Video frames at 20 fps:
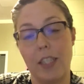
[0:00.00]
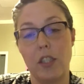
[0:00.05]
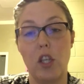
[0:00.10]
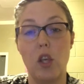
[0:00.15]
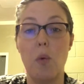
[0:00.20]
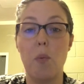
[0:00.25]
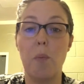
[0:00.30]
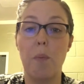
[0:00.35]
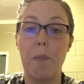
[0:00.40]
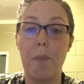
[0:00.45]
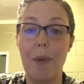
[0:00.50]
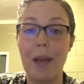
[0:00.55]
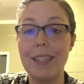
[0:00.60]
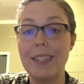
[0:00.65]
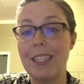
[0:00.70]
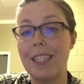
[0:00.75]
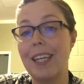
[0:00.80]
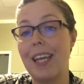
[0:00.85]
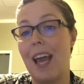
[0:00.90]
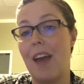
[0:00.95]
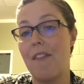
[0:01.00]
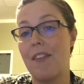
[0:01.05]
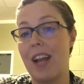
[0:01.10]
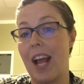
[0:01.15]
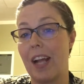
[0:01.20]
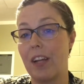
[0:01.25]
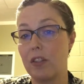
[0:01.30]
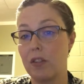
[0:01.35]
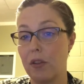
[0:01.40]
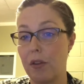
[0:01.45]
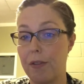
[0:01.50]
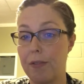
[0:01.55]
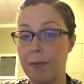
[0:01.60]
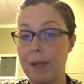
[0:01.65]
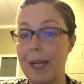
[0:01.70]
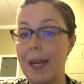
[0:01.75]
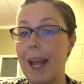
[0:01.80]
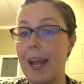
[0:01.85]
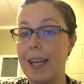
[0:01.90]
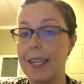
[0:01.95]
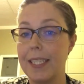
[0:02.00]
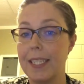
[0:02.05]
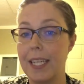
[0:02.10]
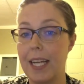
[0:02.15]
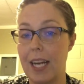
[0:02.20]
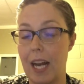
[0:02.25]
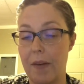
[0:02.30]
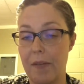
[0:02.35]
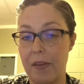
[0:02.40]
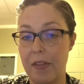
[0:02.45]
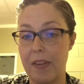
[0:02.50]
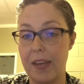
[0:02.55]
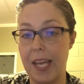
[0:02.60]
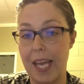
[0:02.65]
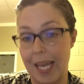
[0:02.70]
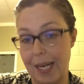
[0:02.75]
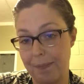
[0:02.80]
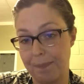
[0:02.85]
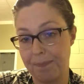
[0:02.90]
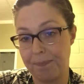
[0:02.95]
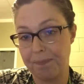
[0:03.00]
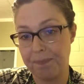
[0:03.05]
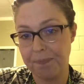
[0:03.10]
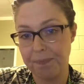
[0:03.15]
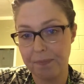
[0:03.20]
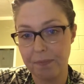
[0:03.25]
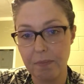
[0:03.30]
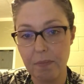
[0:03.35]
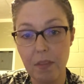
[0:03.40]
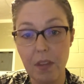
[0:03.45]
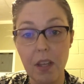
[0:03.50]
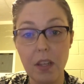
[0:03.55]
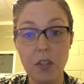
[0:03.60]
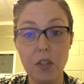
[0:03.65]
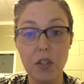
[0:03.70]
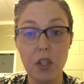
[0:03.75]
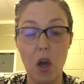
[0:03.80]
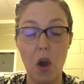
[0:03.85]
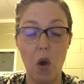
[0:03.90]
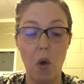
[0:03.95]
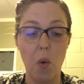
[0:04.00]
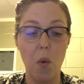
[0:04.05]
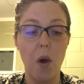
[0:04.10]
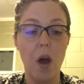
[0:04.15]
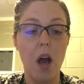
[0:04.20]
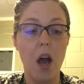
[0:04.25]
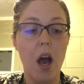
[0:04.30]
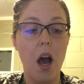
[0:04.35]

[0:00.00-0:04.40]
So you basically have an extra 3 days to get everything in. So,